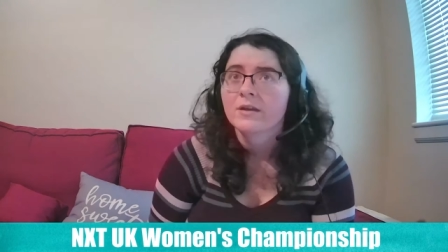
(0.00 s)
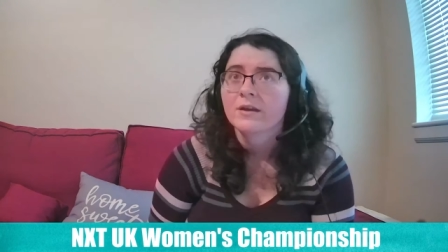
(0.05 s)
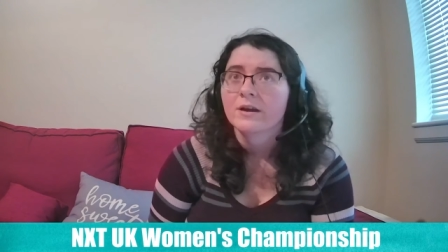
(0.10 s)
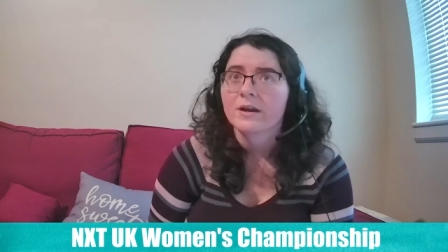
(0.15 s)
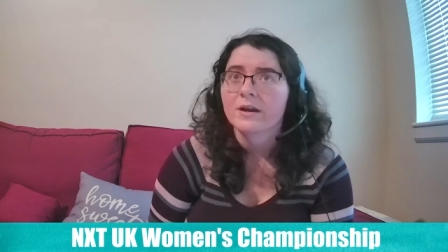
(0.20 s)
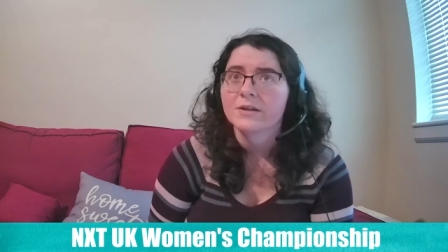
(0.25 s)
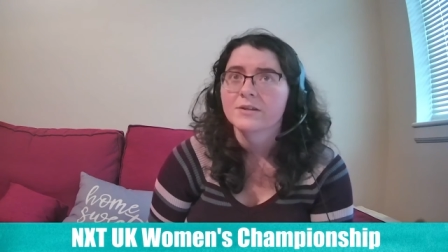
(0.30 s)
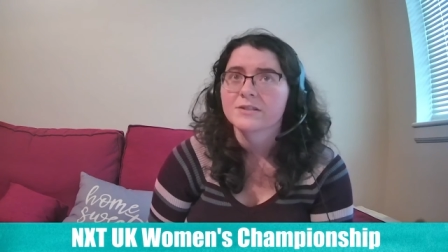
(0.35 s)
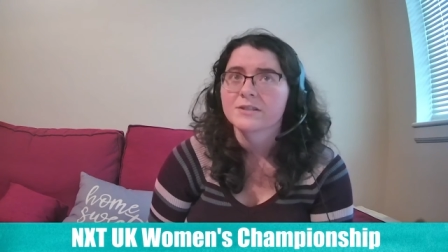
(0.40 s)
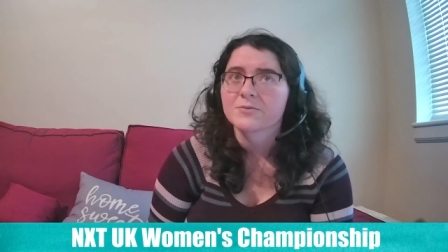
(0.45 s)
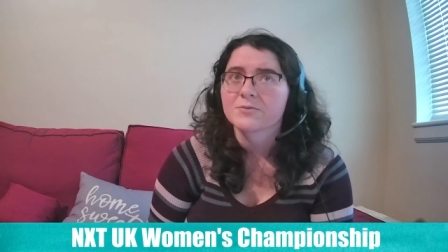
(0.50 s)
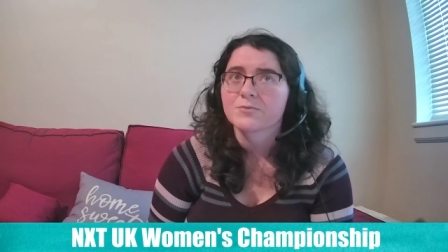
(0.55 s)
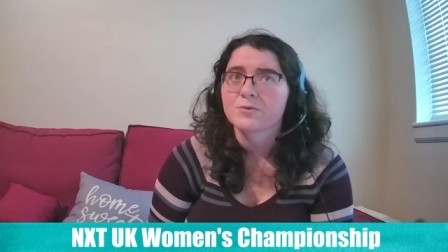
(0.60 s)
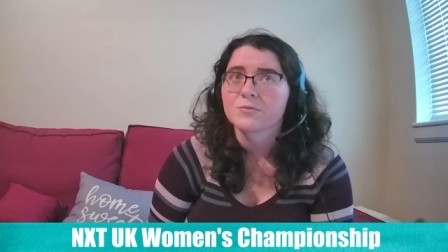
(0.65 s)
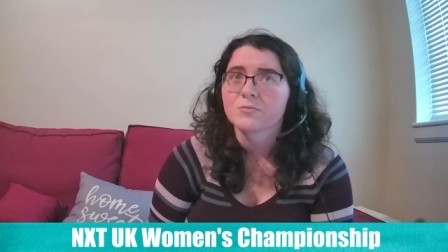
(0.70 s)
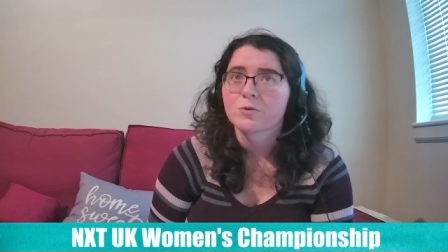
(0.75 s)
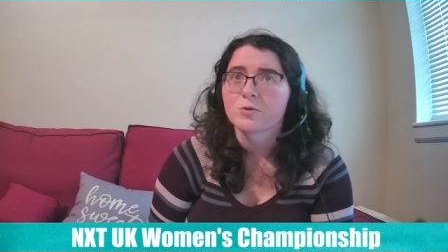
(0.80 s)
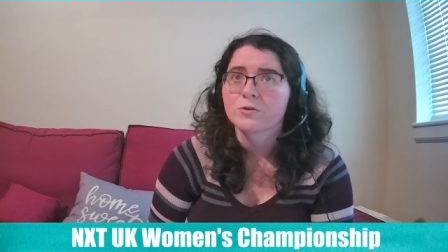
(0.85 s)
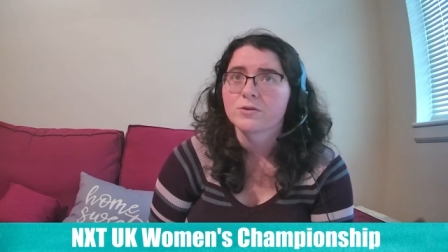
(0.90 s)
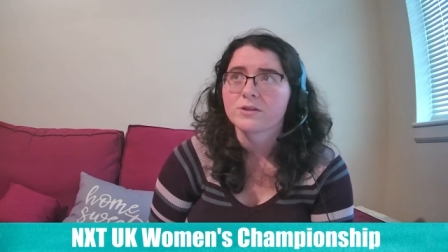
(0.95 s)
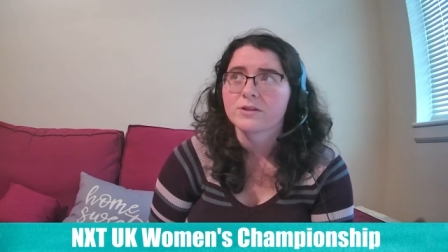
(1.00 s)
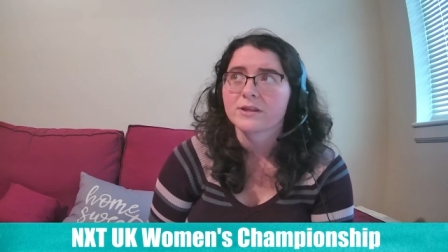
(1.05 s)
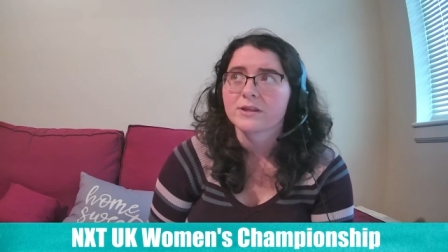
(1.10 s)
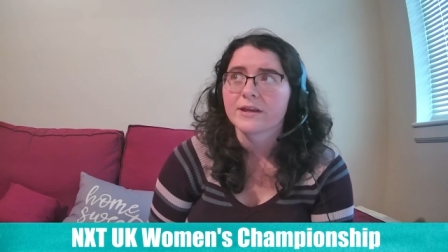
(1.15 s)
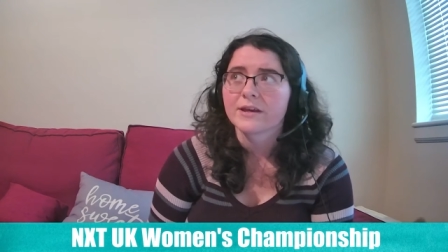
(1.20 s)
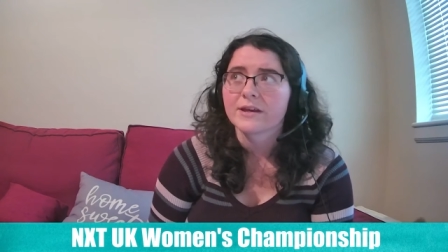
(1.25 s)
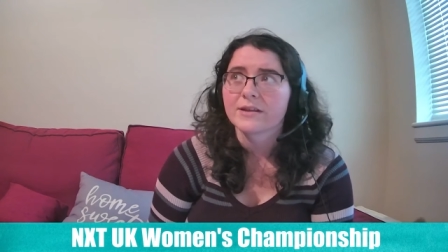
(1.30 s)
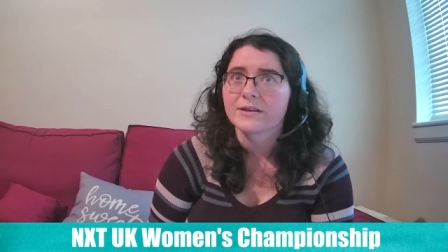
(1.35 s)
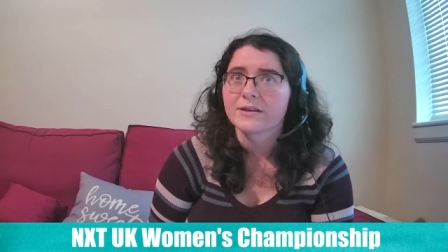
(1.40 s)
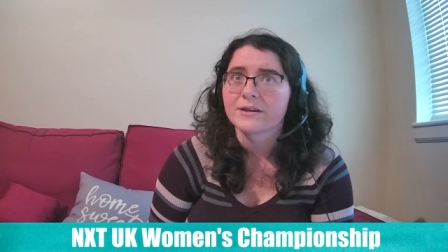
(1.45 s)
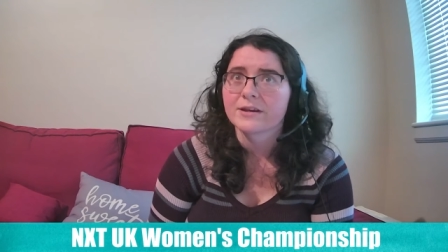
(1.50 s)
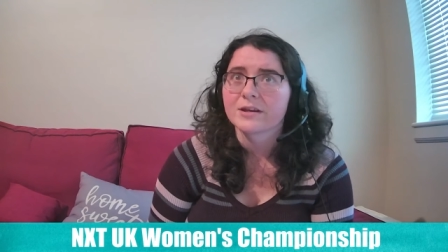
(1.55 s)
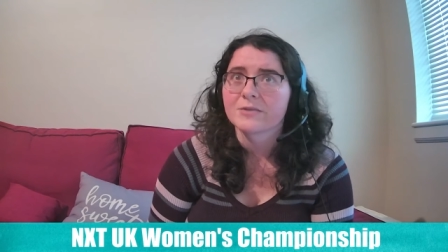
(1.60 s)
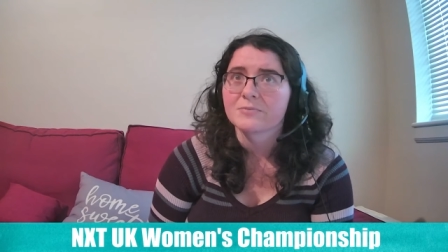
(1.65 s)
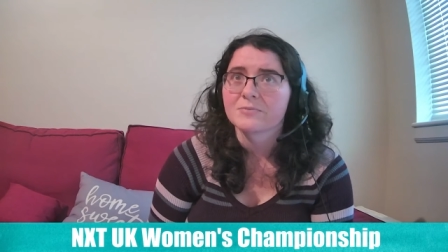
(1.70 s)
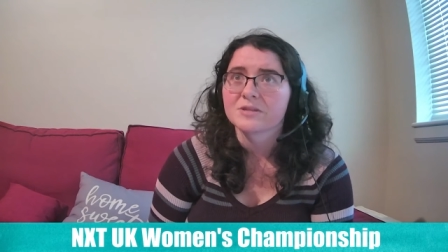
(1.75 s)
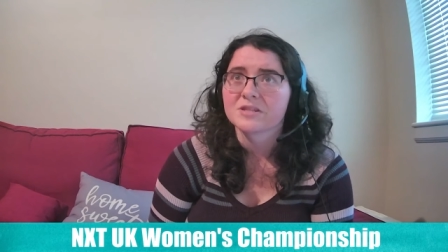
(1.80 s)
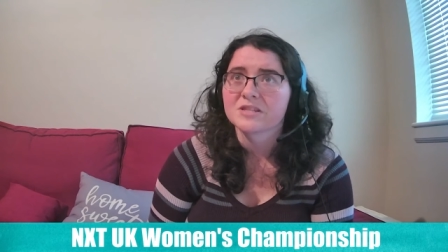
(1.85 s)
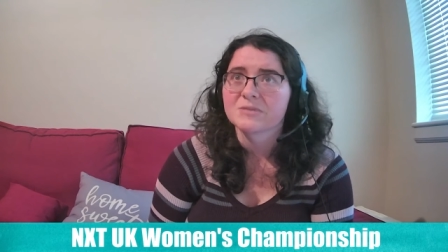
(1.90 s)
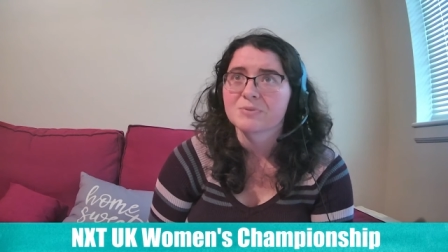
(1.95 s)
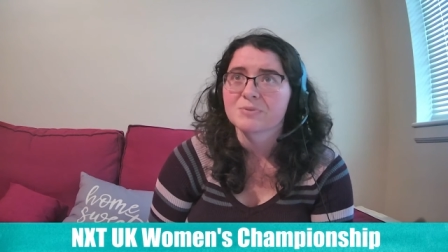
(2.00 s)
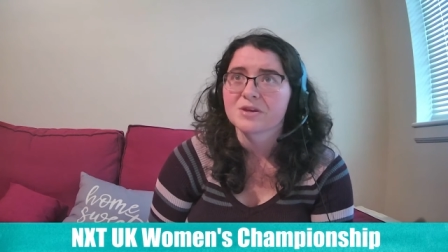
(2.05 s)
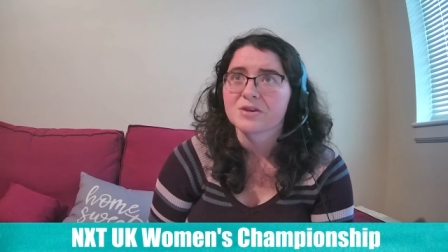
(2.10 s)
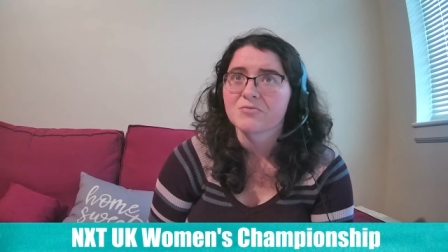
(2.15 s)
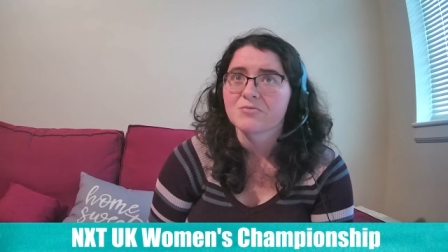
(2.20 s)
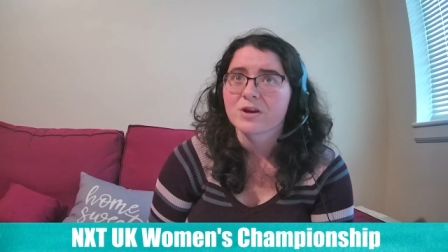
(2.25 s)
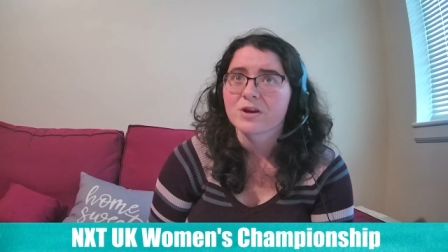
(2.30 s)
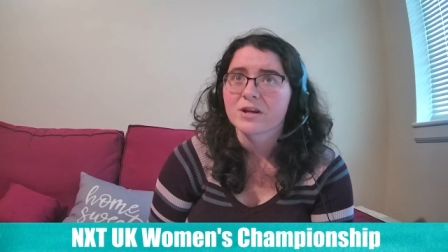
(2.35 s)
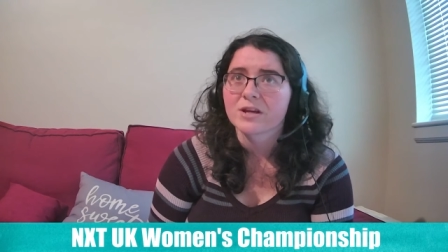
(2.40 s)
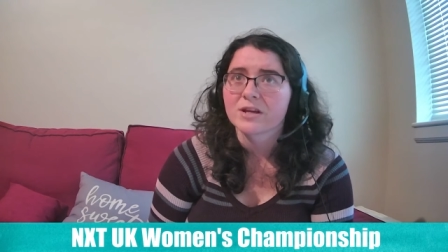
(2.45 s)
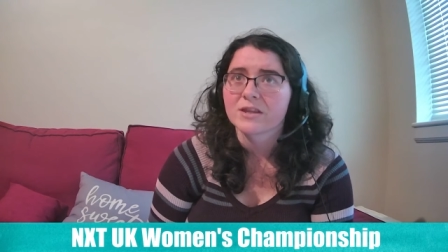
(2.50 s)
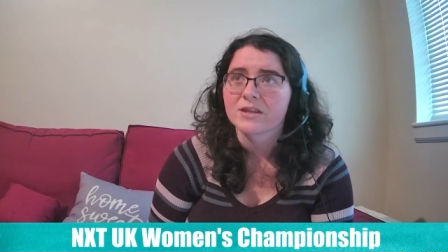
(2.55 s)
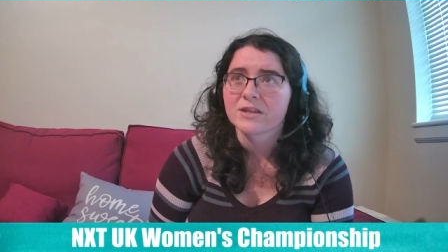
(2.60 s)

Also, we're more than likely going to be speedrunning